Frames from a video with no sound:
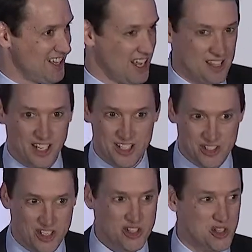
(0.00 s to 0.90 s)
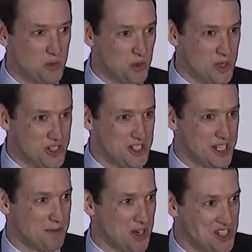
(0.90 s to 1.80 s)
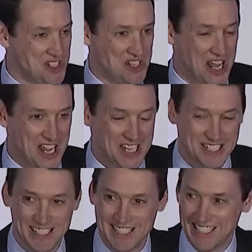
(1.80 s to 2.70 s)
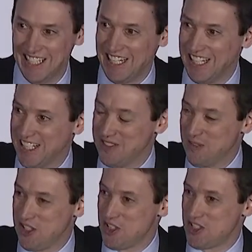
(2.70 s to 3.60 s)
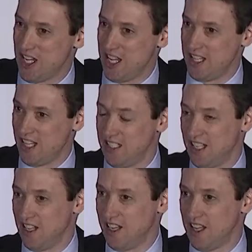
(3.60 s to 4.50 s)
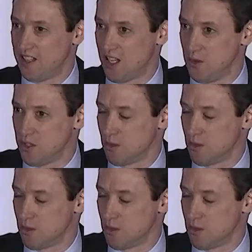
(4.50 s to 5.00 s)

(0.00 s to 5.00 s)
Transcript: and the concision with which he summarized the day. I'll just say that I thought it was a